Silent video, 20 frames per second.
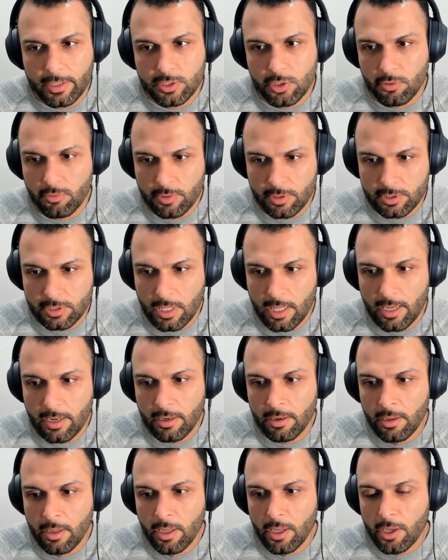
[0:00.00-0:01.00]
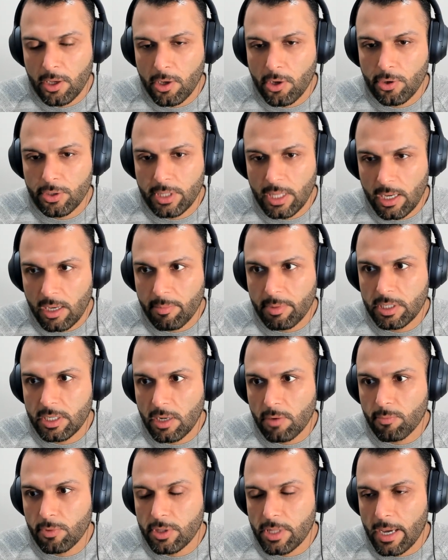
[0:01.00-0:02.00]
So there's a lot of good that could be
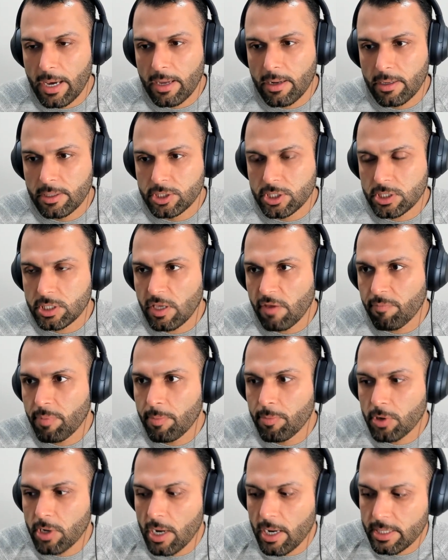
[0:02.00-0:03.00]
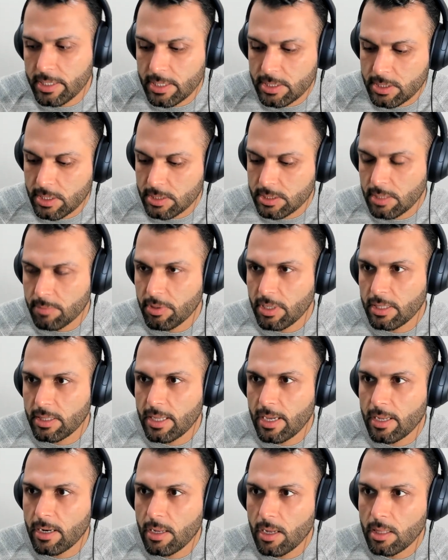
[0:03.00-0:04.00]
done with that. And just to give people context, because something
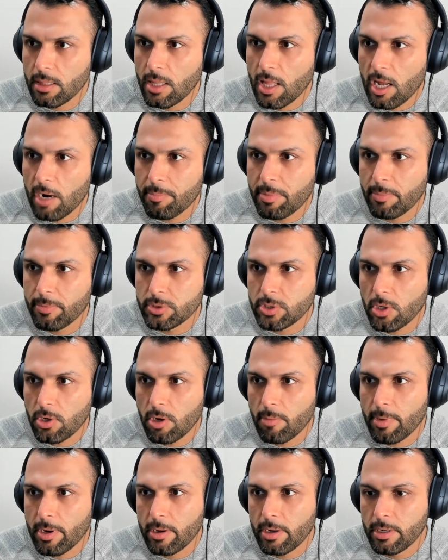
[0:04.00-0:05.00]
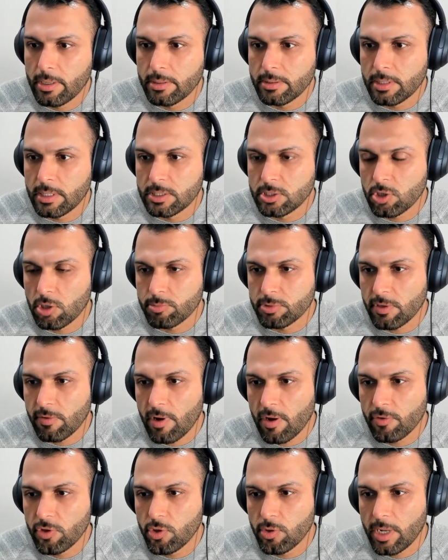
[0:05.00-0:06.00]
that a lot of people talk about in, in terms of
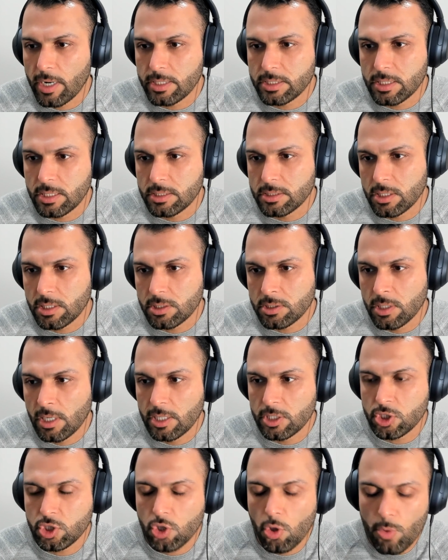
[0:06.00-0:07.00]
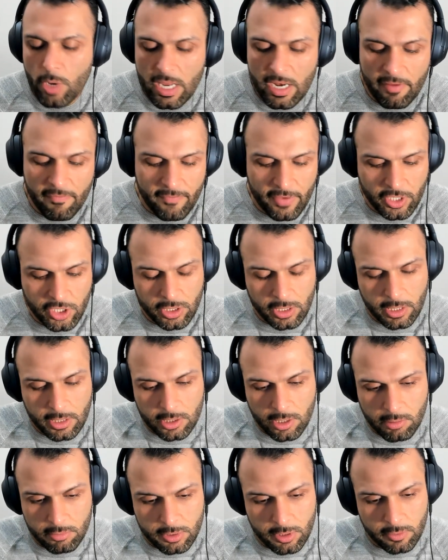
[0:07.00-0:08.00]
how the United States has, is so inefficient in
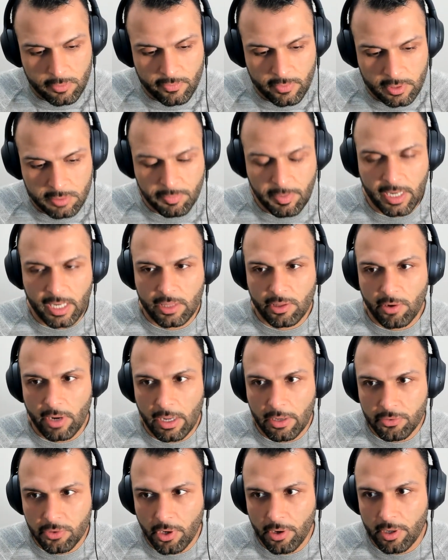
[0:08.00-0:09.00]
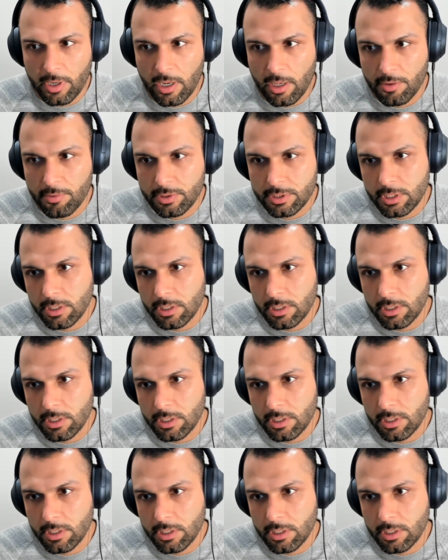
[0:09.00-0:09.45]
terms of spending their healthcare dollars.